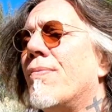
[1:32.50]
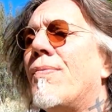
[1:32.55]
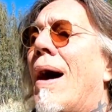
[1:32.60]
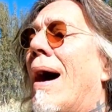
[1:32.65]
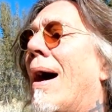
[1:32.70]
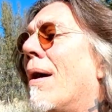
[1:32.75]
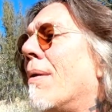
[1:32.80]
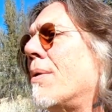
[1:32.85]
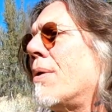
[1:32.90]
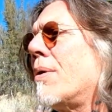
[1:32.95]

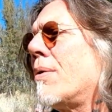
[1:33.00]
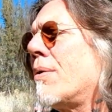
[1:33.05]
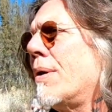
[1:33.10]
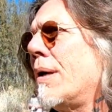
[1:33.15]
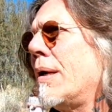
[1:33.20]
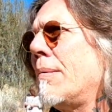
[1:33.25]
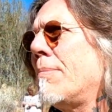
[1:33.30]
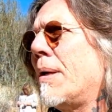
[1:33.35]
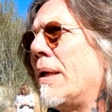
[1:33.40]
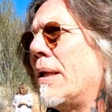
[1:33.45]
viral or
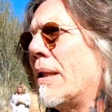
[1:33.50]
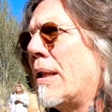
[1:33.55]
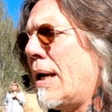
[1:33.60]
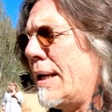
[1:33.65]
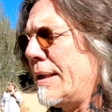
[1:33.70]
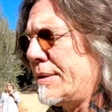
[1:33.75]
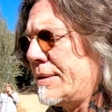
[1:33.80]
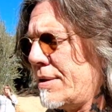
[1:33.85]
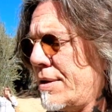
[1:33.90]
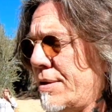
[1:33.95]
anybody
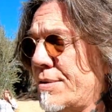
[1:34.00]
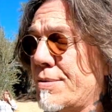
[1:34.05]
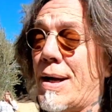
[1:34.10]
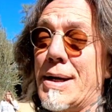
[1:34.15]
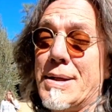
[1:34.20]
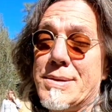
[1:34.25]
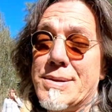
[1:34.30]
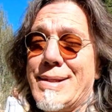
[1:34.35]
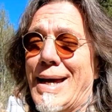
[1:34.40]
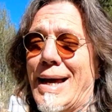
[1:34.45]
likes it or try
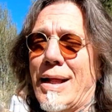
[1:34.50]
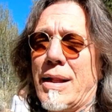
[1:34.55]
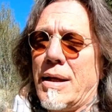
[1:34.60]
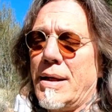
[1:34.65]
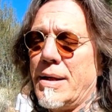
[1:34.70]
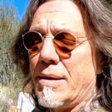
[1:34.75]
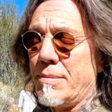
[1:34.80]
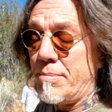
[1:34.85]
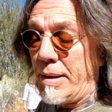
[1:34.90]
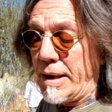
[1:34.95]
to sell
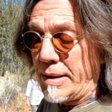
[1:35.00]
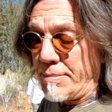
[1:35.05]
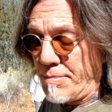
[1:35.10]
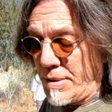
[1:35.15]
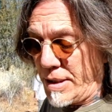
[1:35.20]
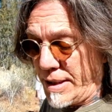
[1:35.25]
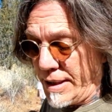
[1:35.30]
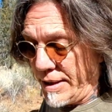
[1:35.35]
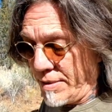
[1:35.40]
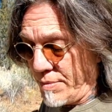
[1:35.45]
it and make
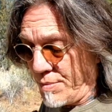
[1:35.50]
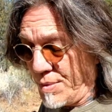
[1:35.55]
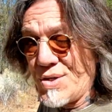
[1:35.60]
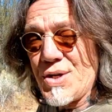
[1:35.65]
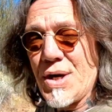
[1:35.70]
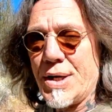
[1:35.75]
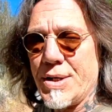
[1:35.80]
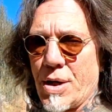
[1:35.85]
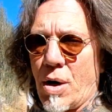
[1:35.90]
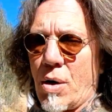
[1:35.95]
money,
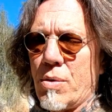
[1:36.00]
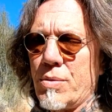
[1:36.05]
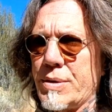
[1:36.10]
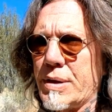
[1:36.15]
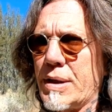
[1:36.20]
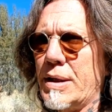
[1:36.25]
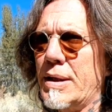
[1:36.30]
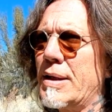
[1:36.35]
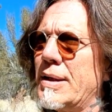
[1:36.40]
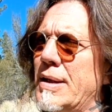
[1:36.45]
which I don't,
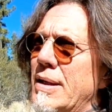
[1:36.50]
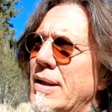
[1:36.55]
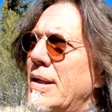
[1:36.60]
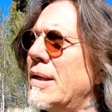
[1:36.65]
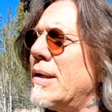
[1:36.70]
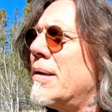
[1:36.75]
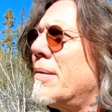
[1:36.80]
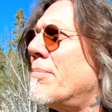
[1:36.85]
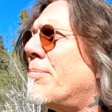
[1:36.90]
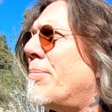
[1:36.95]

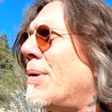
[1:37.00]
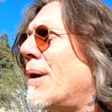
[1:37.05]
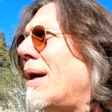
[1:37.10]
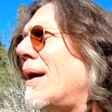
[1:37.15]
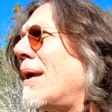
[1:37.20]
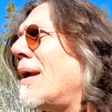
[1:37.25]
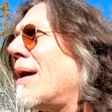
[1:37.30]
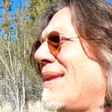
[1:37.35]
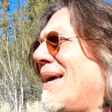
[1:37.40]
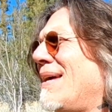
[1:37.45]

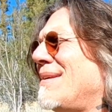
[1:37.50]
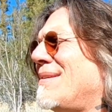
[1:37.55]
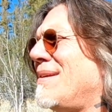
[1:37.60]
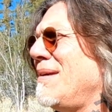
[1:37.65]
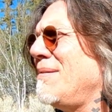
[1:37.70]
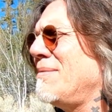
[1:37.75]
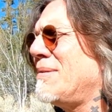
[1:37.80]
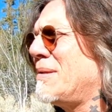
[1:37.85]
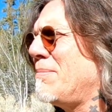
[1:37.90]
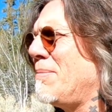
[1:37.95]
but that
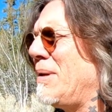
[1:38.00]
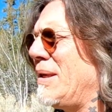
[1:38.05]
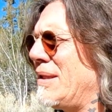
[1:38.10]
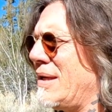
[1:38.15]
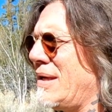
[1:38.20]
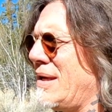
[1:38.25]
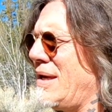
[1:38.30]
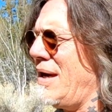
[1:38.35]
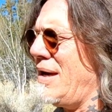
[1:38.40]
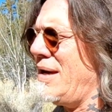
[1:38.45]
seems to be
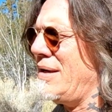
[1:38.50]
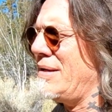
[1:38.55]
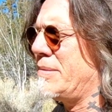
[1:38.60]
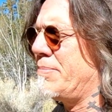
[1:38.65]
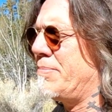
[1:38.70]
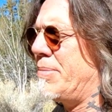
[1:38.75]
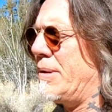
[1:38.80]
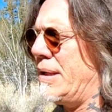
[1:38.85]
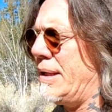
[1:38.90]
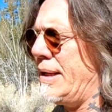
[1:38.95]
the case.
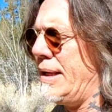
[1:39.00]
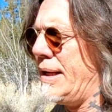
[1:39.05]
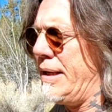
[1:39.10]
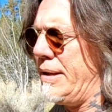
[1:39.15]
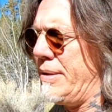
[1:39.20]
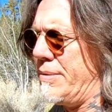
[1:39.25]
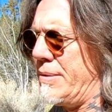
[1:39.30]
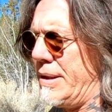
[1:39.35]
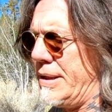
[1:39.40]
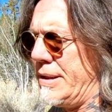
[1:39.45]
But
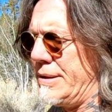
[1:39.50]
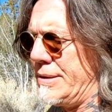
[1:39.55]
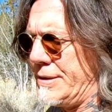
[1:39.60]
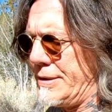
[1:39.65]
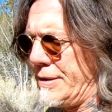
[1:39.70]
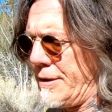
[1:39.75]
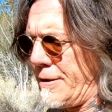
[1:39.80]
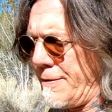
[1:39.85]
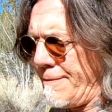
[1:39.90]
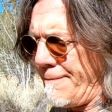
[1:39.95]
anyway,
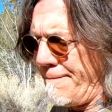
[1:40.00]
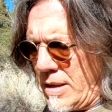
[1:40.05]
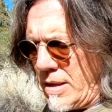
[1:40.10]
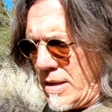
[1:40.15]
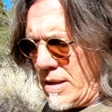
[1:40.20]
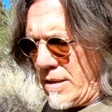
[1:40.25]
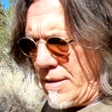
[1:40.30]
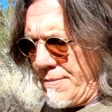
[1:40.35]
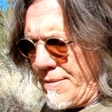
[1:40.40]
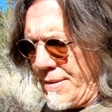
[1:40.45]
so
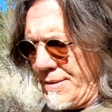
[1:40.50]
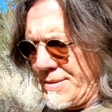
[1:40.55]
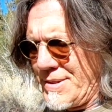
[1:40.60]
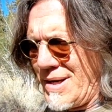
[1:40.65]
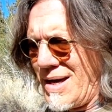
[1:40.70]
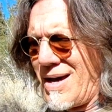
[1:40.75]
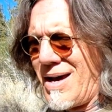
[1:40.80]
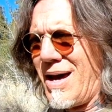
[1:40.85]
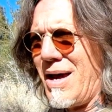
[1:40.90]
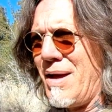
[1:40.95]
the
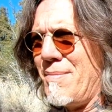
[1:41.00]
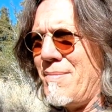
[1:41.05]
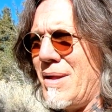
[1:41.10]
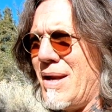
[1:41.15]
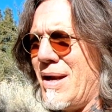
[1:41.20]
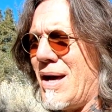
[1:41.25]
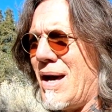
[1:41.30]
time